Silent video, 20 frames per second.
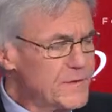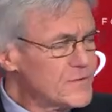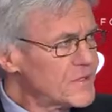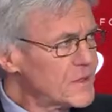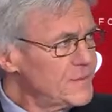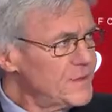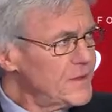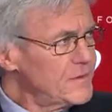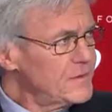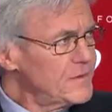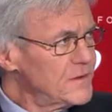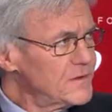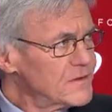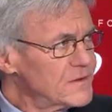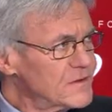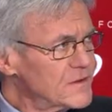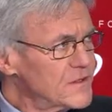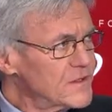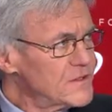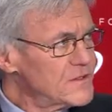attribute
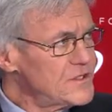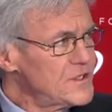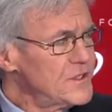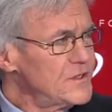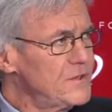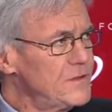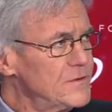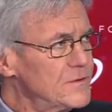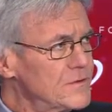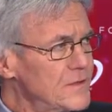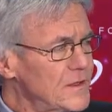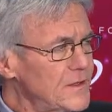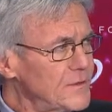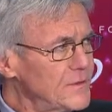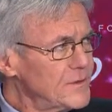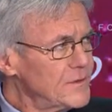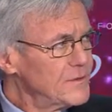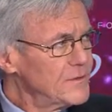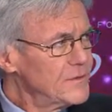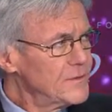this continued
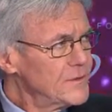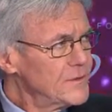growth?